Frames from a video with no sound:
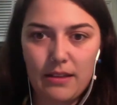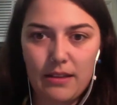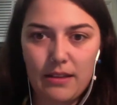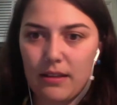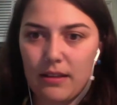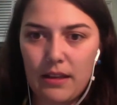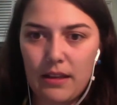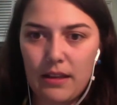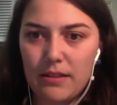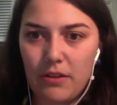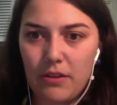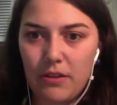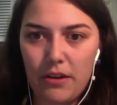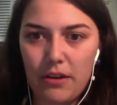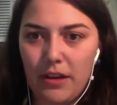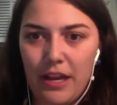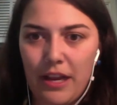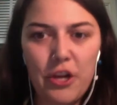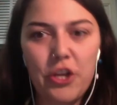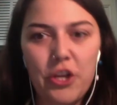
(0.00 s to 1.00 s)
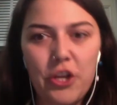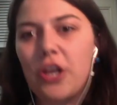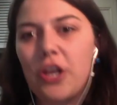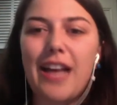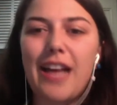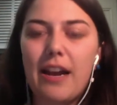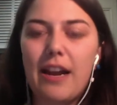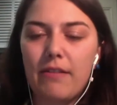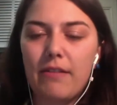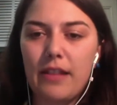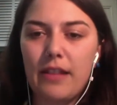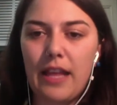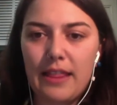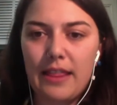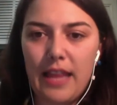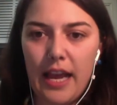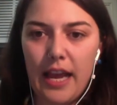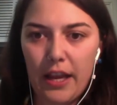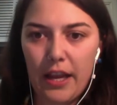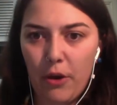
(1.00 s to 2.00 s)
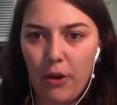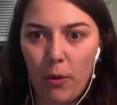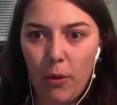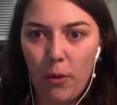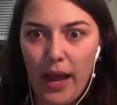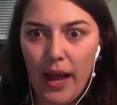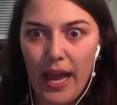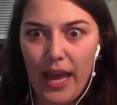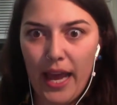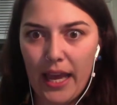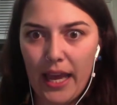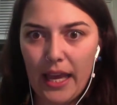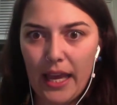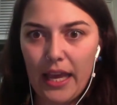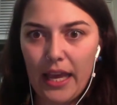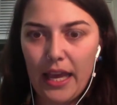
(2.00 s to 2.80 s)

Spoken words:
it's not, and you don't kind of let that go away.